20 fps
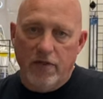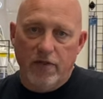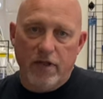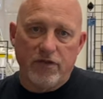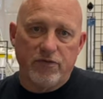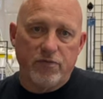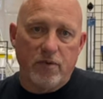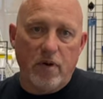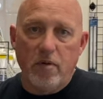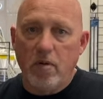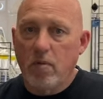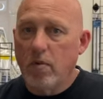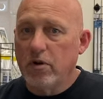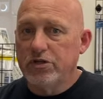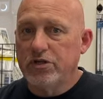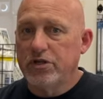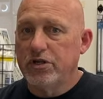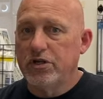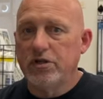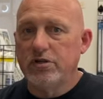That's why we
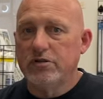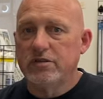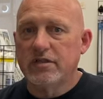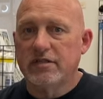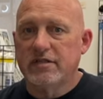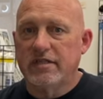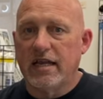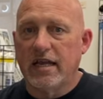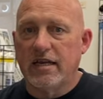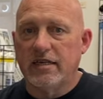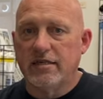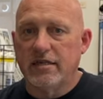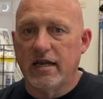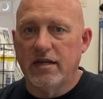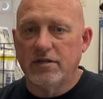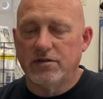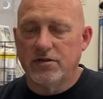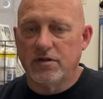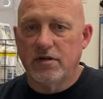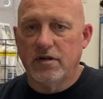want you to use a
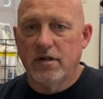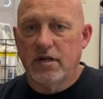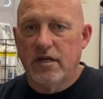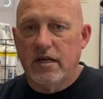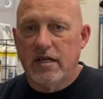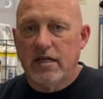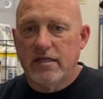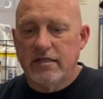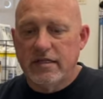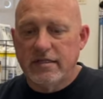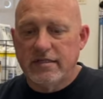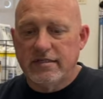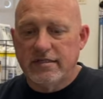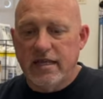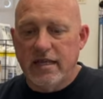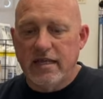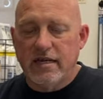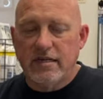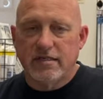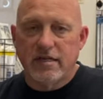sanitizer. This
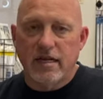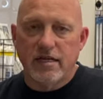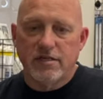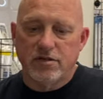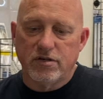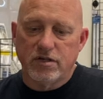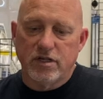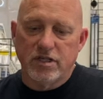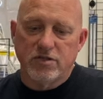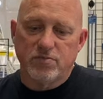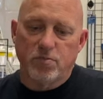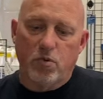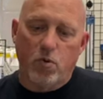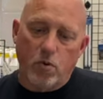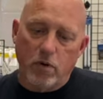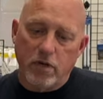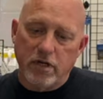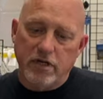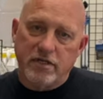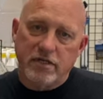sanitizer gets
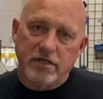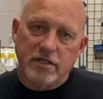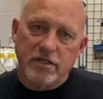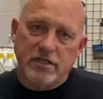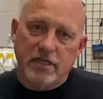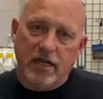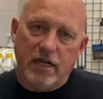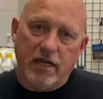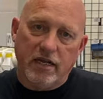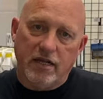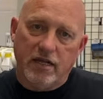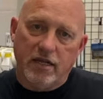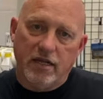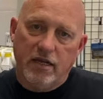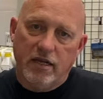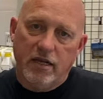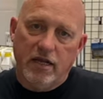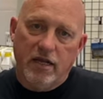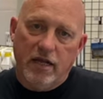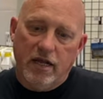poured into the tank.
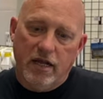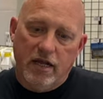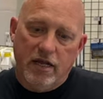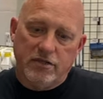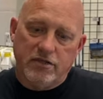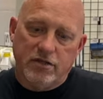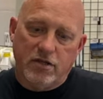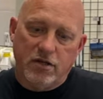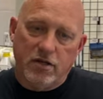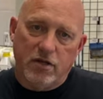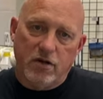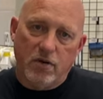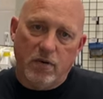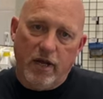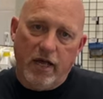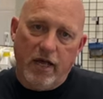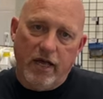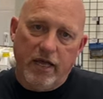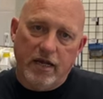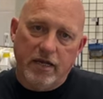It's gonna go
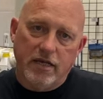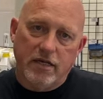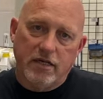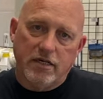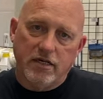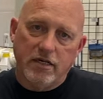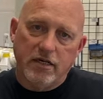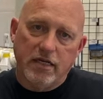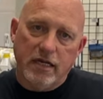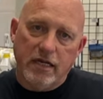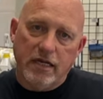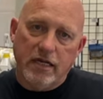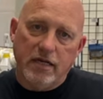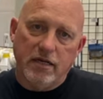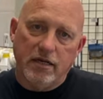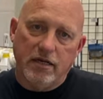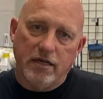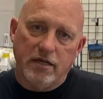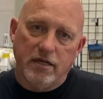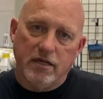ahead and
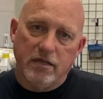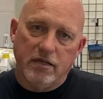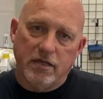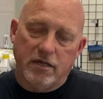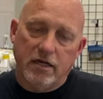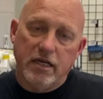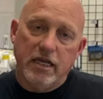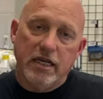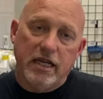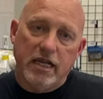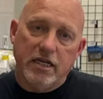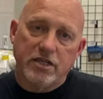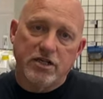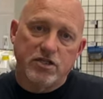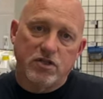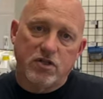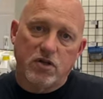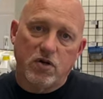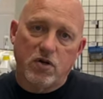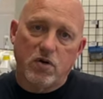clean, the cleaning
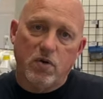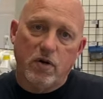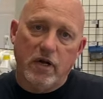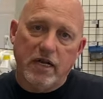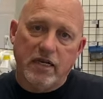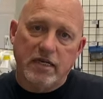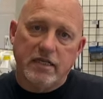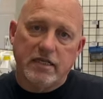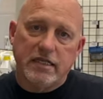agent's gonna go ahead and